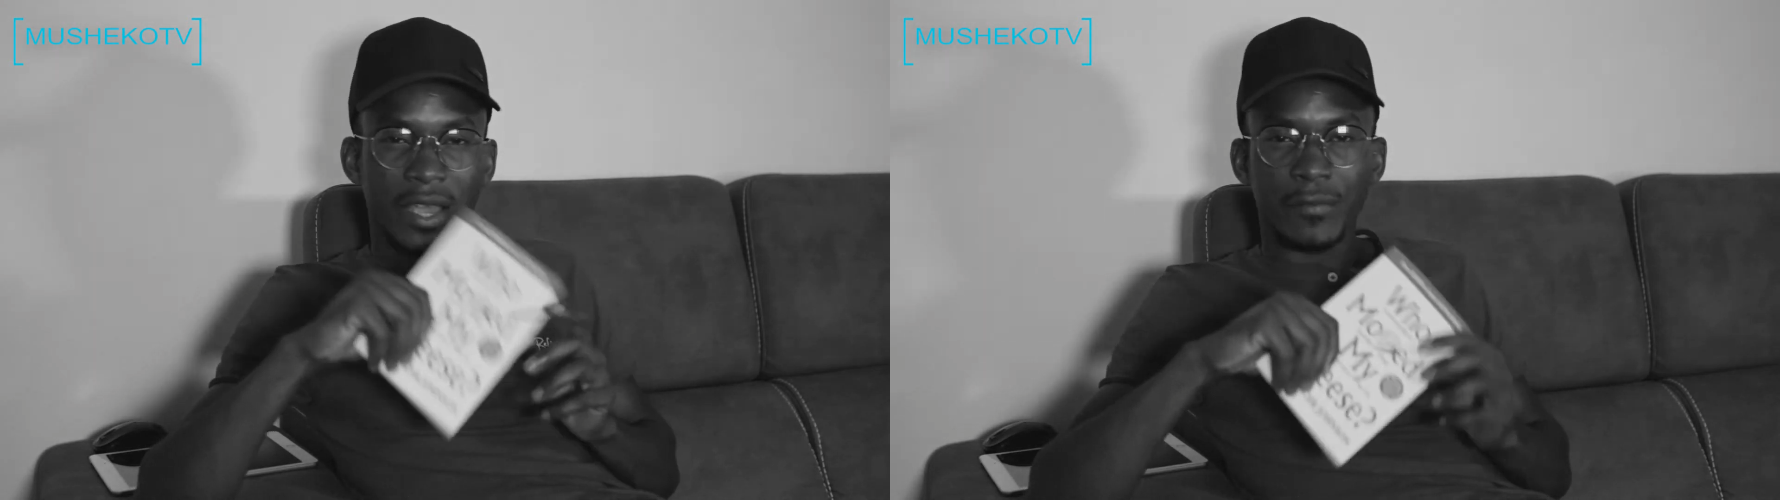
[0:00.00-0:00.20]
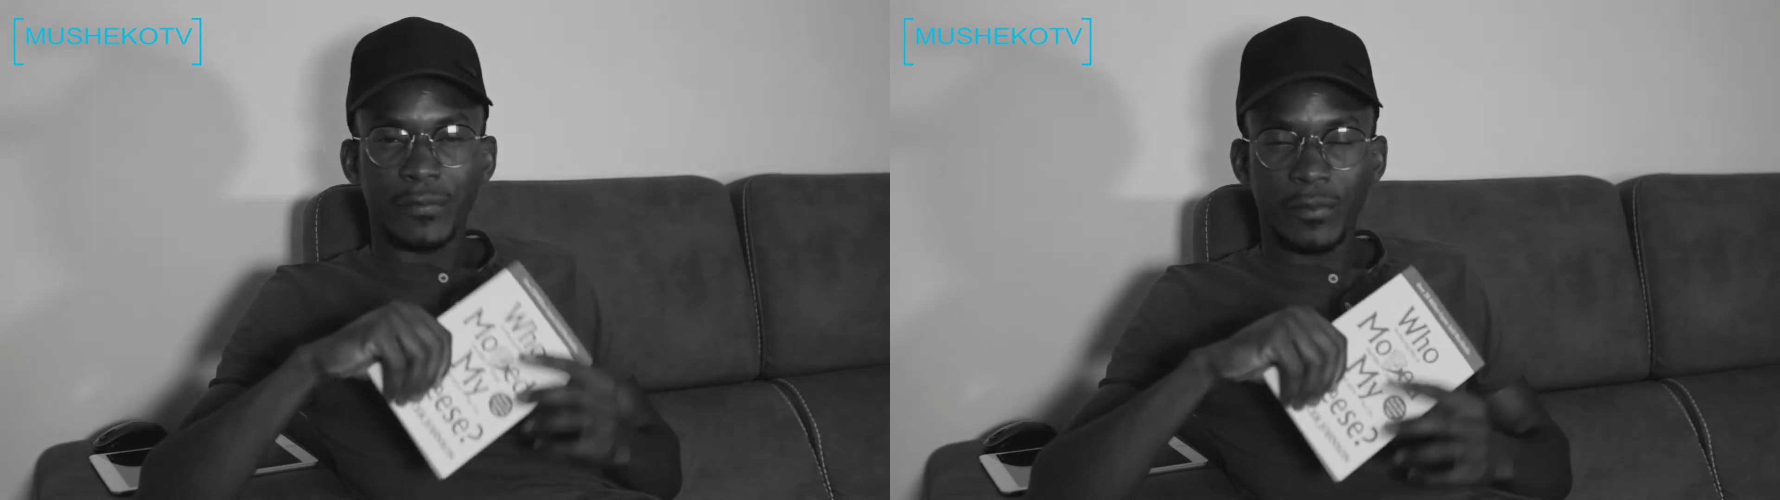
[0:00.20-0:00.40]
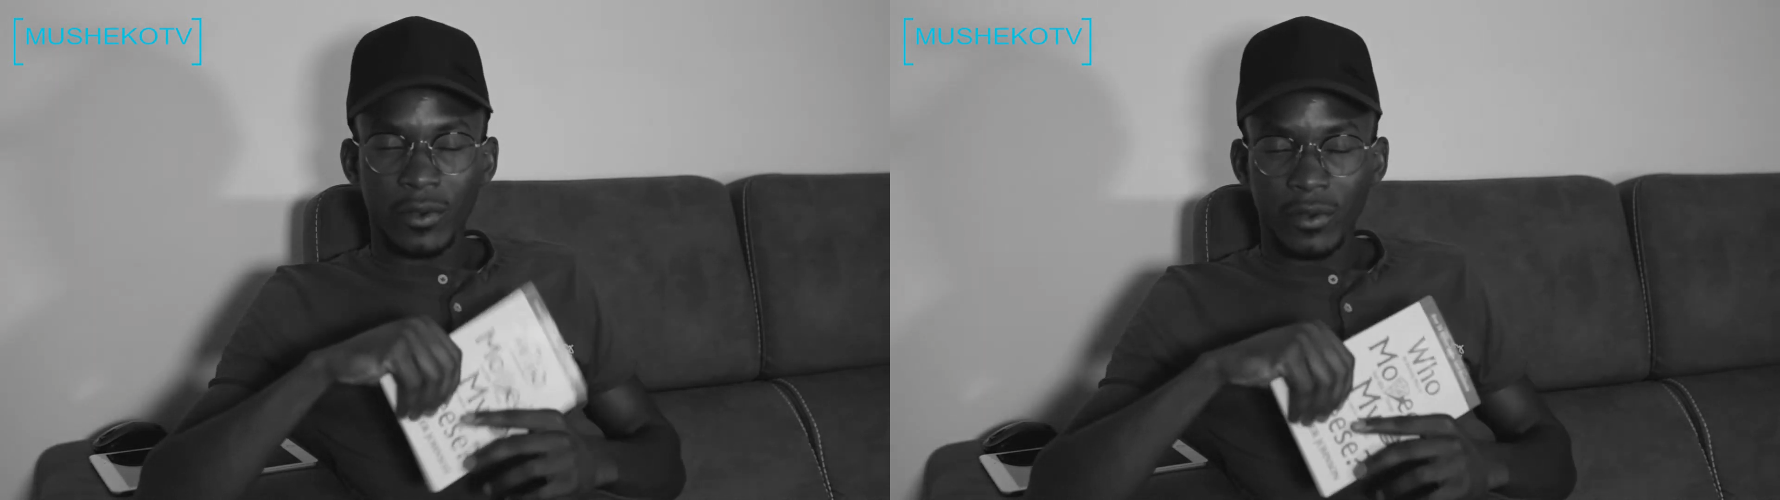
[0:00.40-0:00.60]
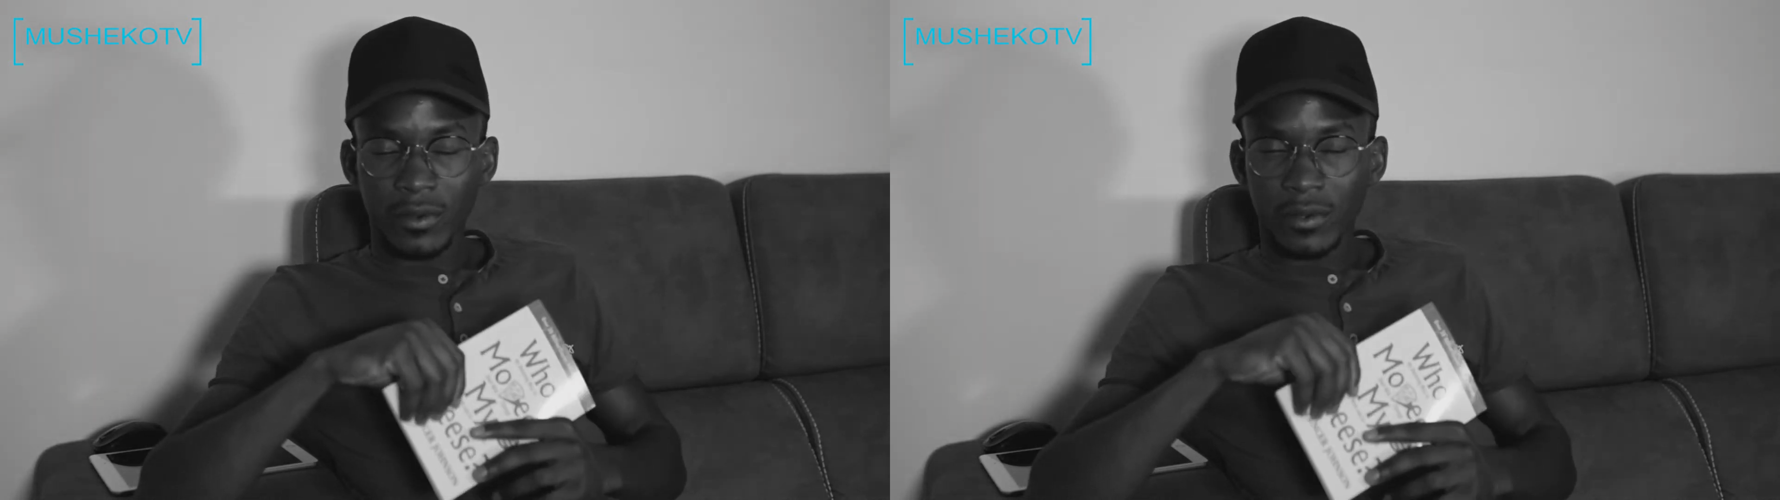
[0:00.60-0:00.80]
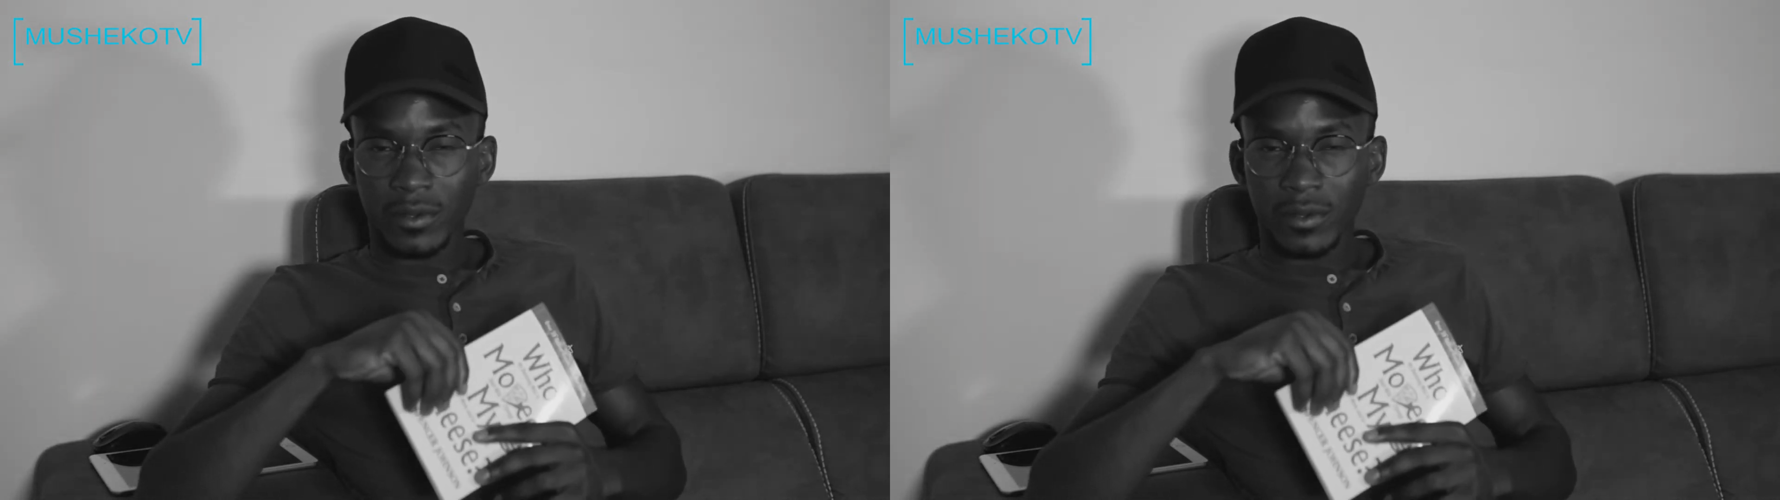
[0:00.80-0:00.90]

are 4